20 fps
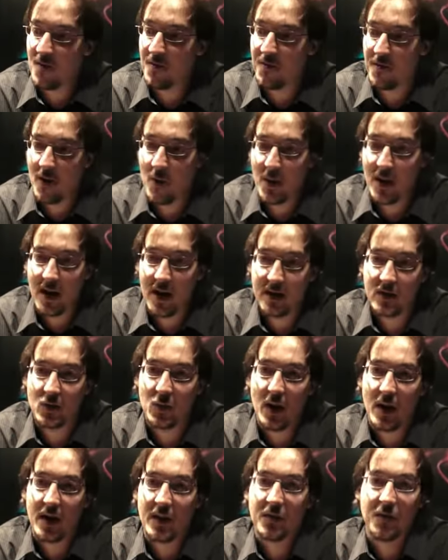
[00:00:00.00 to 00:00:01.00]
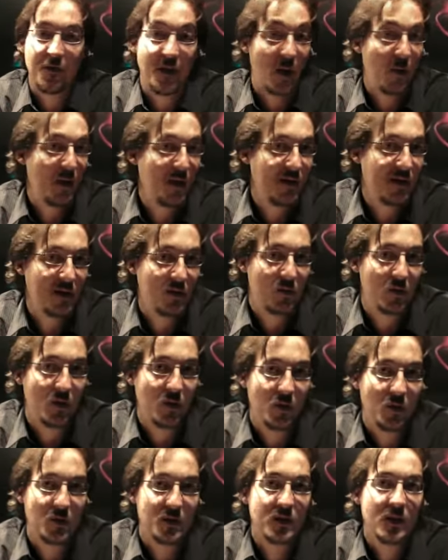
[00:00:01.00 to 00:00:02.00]
very lightweight, very easy to
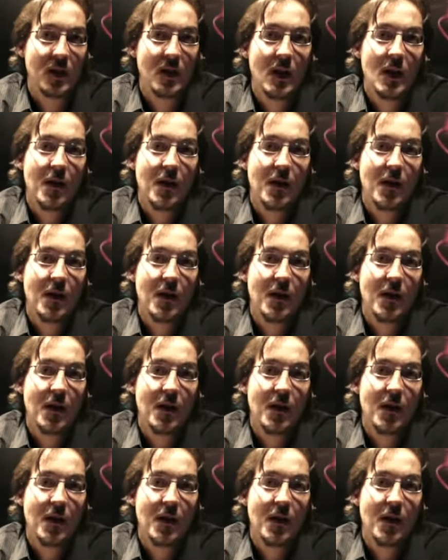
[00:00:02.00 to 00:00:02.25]
use,